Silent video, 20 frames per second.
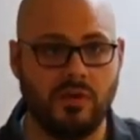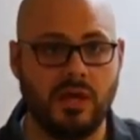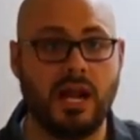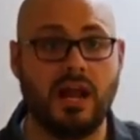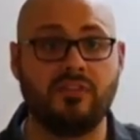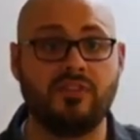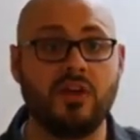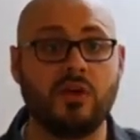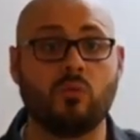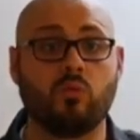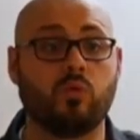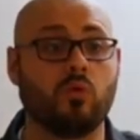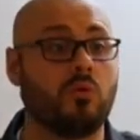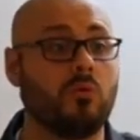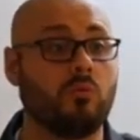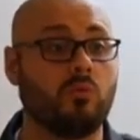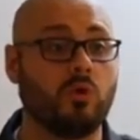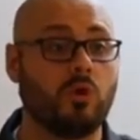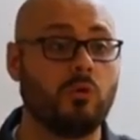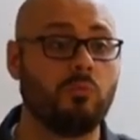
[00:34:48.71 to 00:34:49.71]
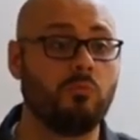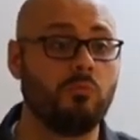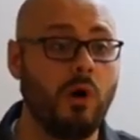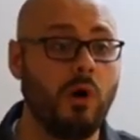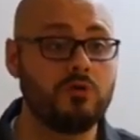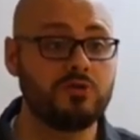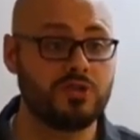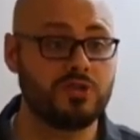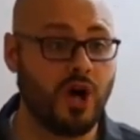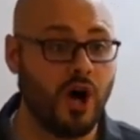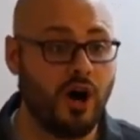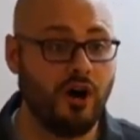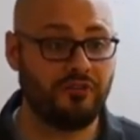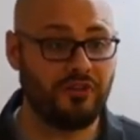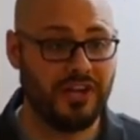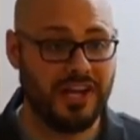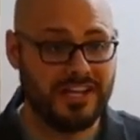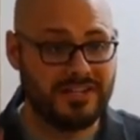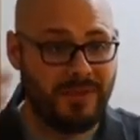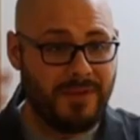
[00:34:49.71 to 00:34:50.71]
and I think we're we're most
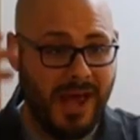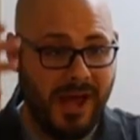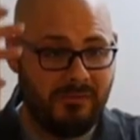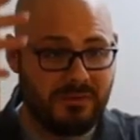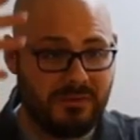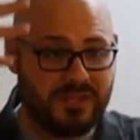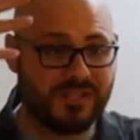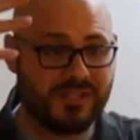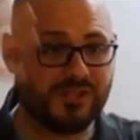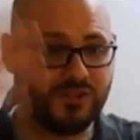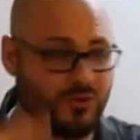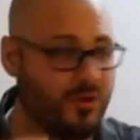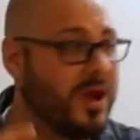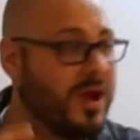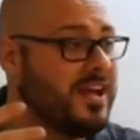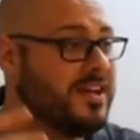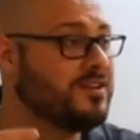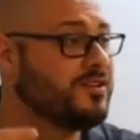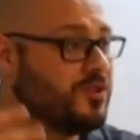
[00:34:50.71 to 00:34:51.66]
often as Baptists trained